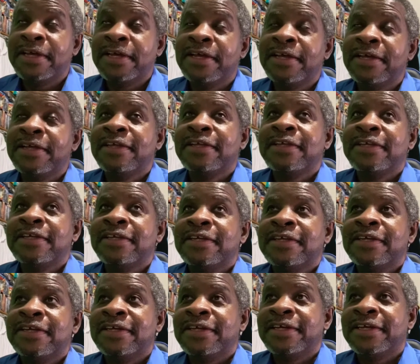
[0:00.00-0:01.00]
uh,
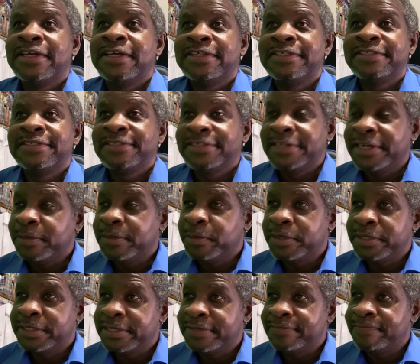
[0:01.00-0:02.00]
then he
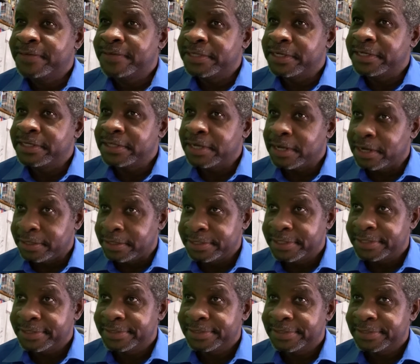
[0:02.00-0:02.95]
went to visit his aunt.